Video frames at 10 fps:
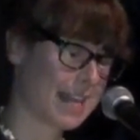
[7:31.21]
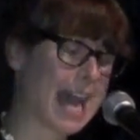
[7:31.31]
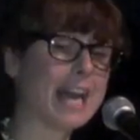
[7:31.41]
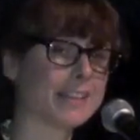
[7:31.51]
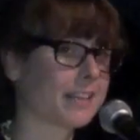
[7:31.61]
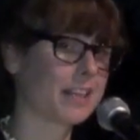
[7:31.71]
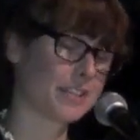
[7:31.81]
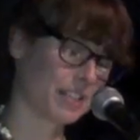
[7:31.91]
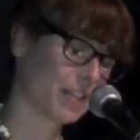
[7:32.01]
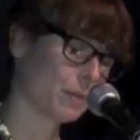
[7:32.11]
and the
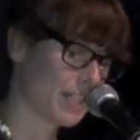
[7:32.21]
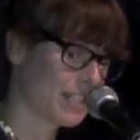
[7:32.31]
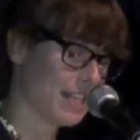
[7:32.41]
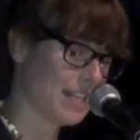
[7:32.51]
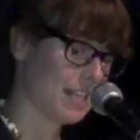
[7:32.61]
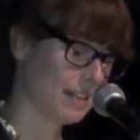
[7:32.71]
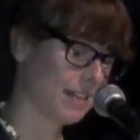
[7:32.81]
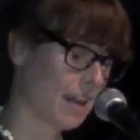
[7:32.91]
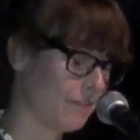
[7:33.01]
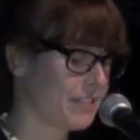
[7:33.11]
culture which he
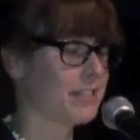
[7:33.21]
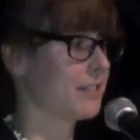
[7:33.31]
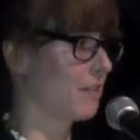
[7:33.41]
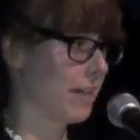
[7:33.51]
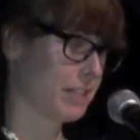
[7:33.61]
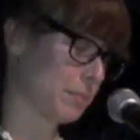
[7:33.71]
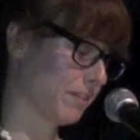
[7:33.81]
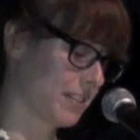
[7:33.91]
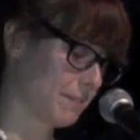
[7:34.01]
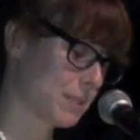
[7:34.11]
loved and strived to
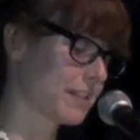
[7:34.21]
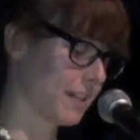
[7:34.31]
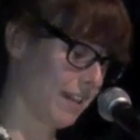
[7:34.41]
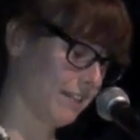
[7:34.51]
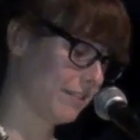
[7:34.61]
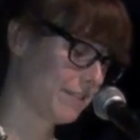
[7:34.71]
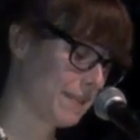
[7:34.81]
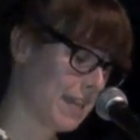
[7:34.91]
preserve.